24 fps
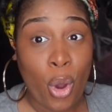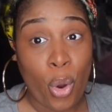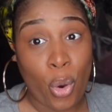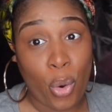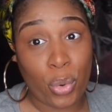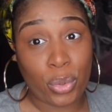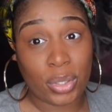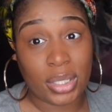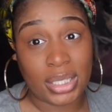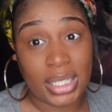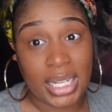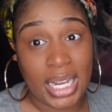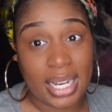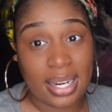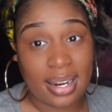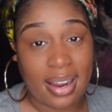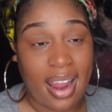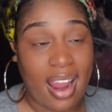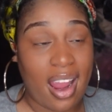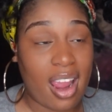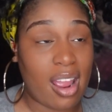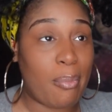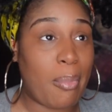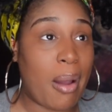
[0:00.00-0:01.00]
who the leader?
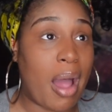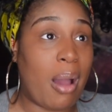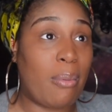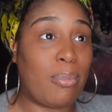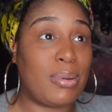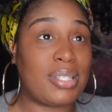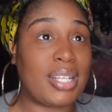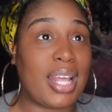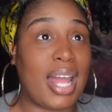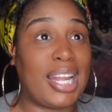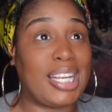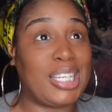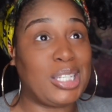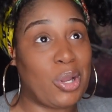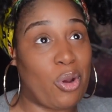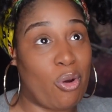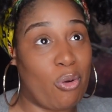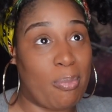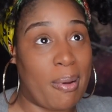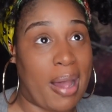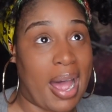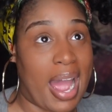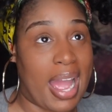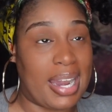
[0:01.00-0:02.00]
Everybody was like,
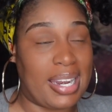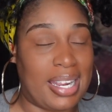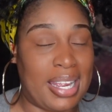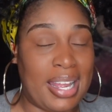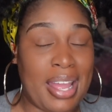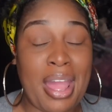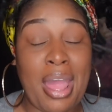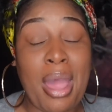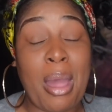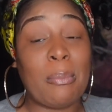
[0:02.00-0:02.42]
nobody.